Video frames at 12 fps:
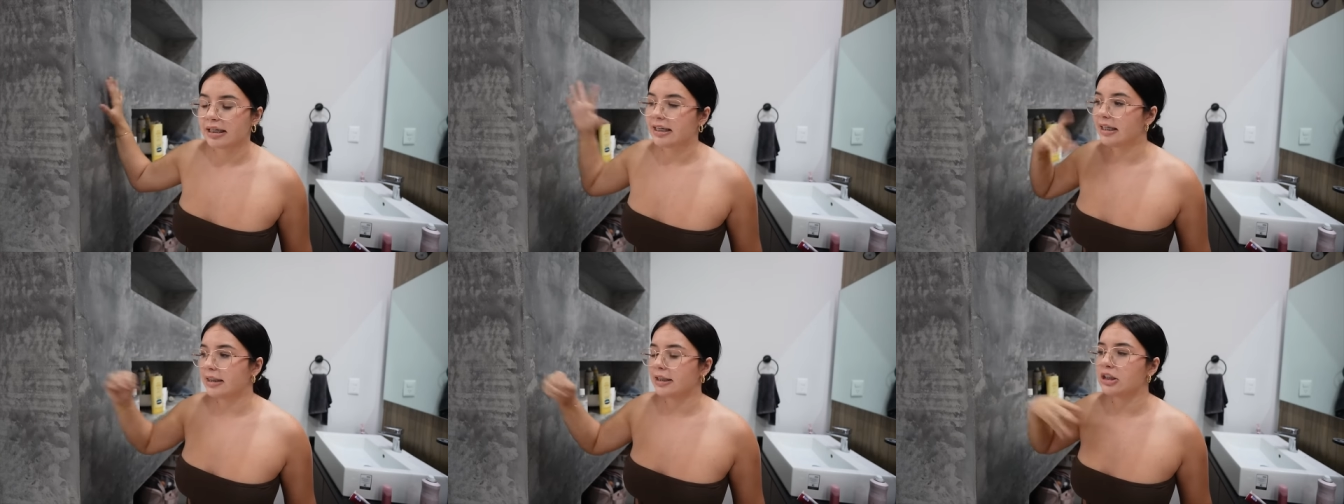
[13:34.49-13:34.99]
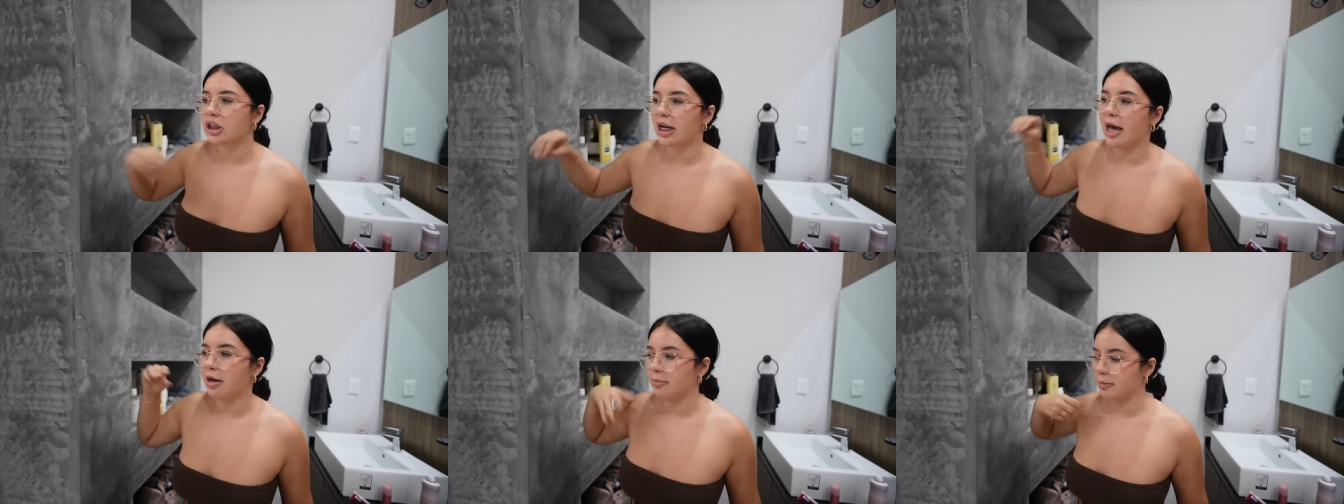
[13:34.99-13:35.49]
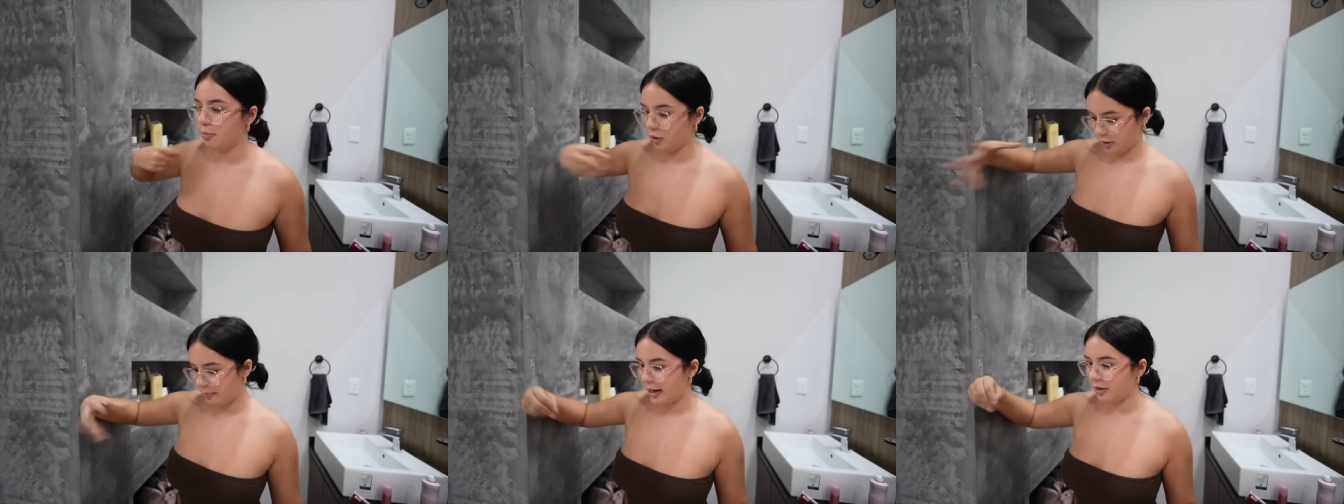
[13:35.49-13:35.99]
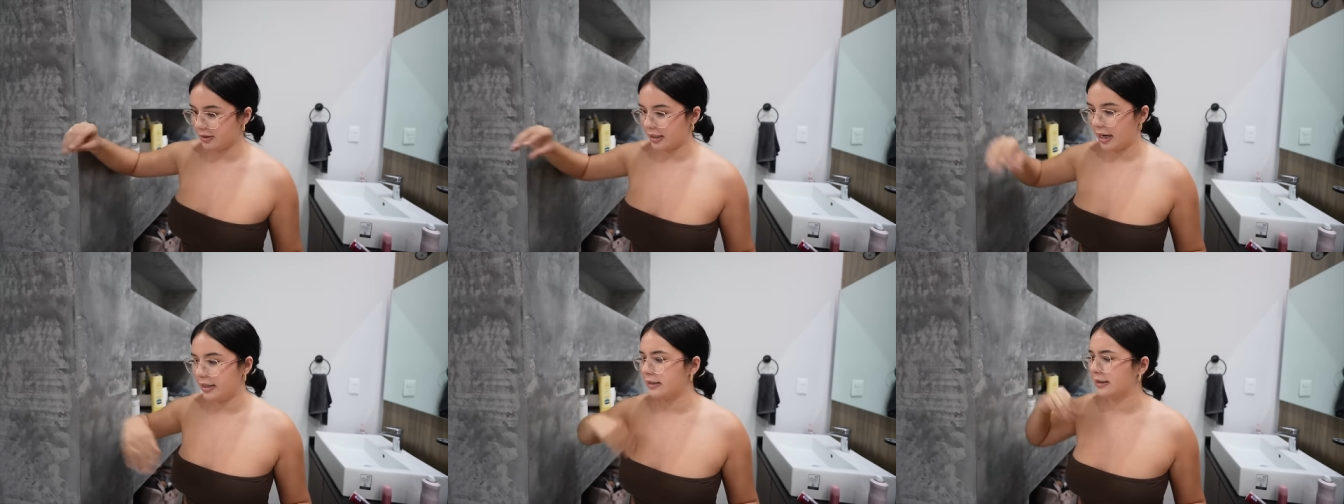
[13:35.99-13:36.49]
Like, get this shit out of me, bro. It's a
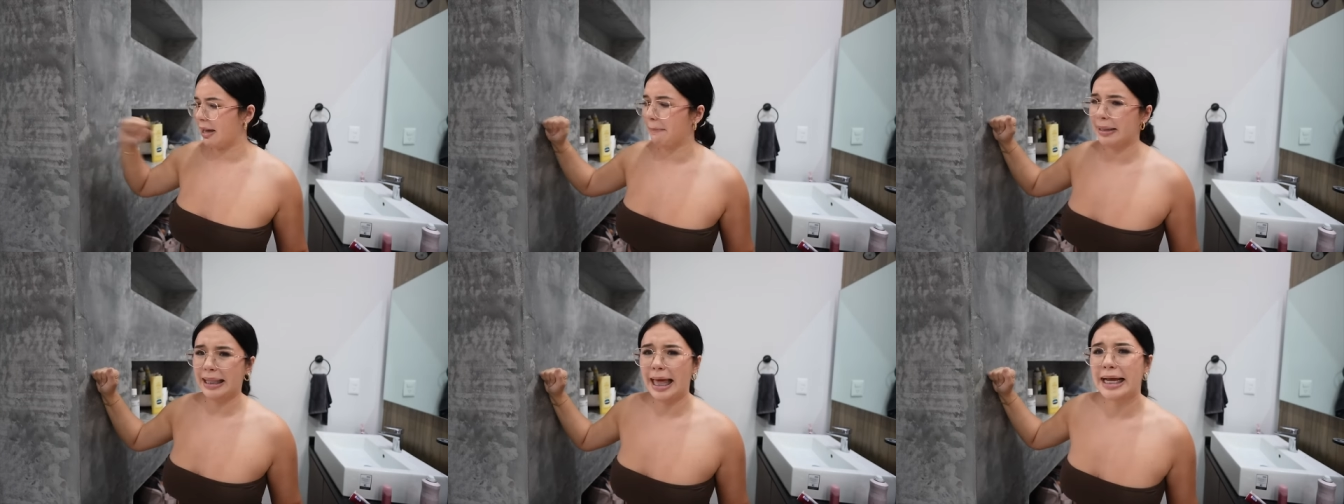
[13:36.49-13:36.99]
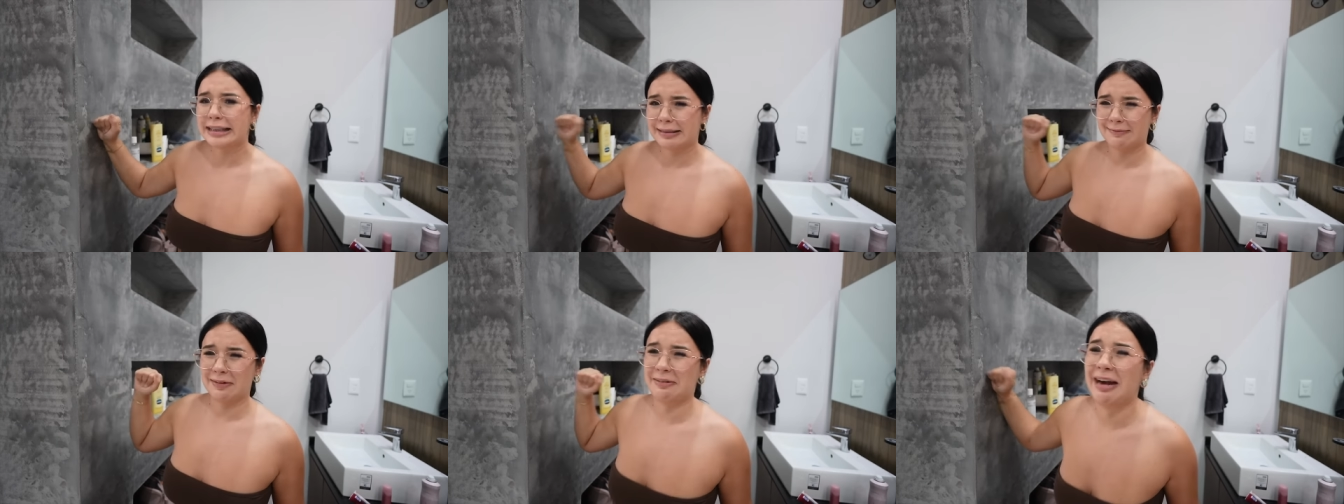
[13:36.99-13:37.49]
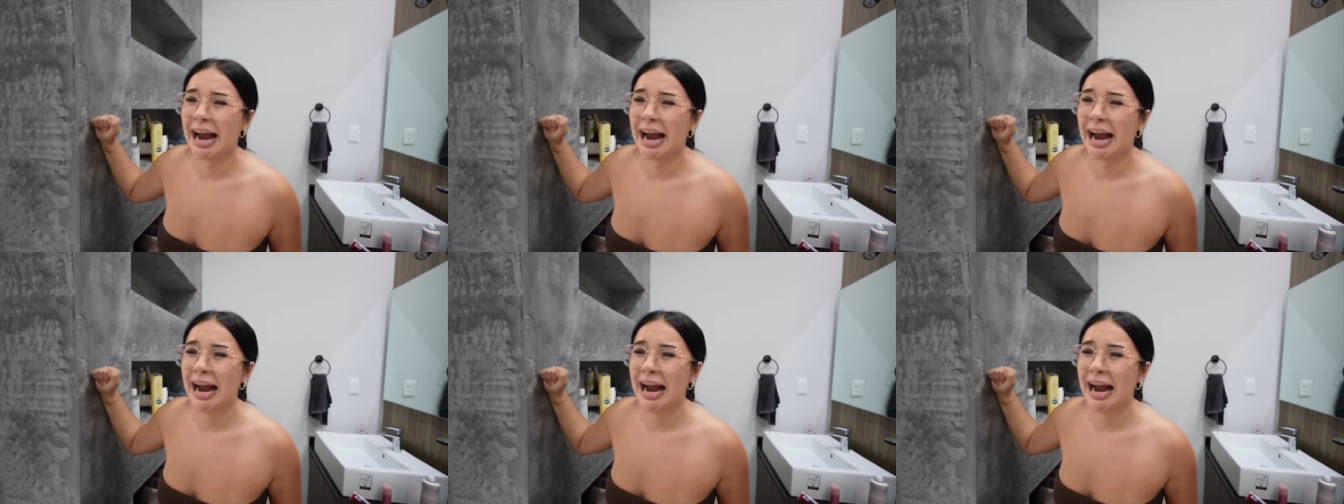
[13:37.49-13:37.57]
parasite. I need to stop being lazy, for real.